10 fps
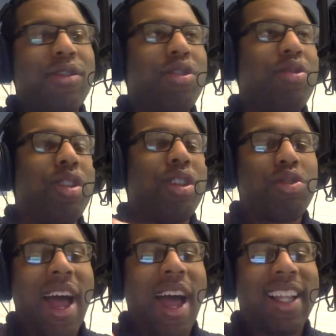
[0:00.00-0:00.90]
you to
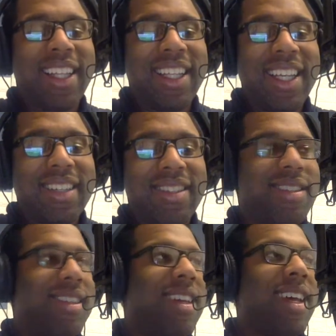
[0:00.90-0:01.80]
track links,
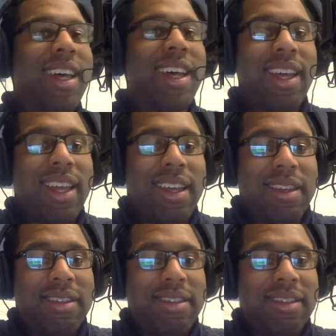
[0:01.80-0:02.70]

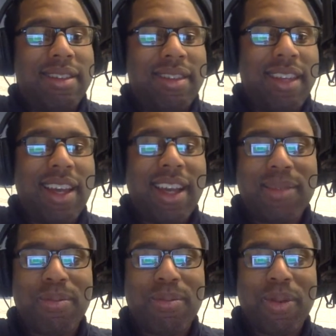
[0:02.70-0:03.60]
and yeah, it's
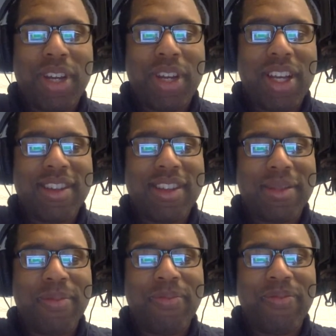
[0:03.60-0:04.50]
pretty
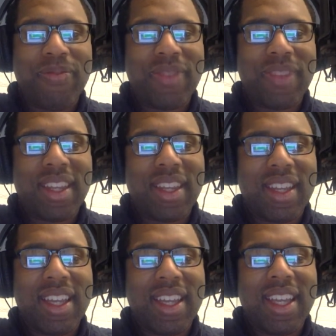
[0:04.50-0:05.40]
awesome.
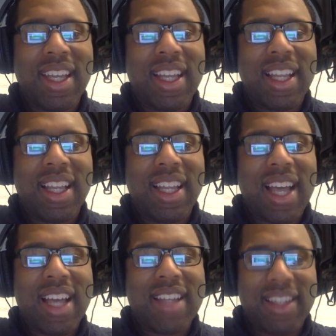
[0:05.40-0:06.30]

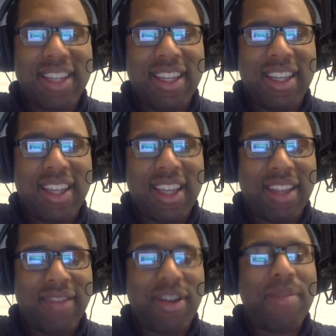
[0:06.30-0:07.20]
Lastly, at the
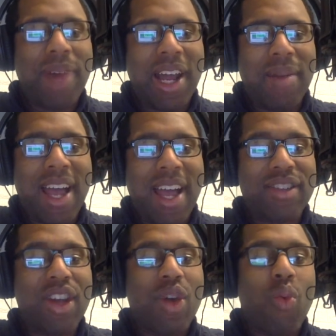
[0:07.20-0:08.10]
very bottom, I ask,
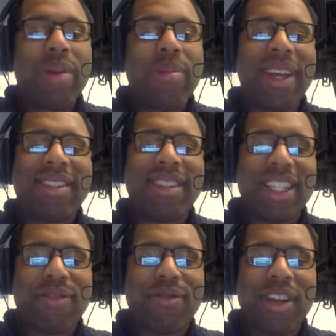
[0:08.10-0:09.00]
would it make sense
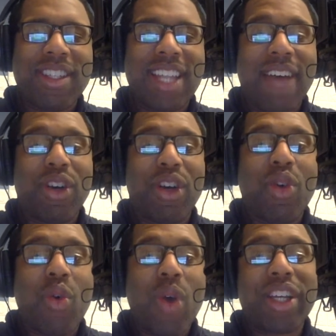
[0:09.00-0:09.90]
for us to have a
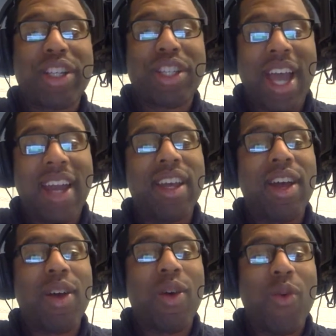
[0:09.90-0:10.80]
quick chat
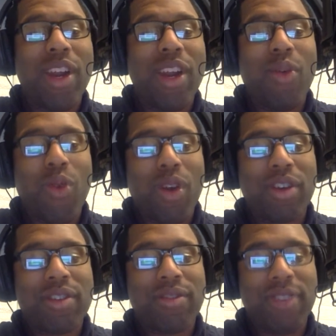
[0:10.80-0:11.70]
when it
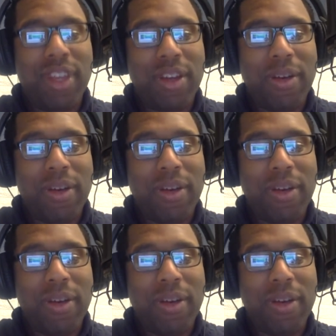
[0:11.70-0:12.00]
works for you?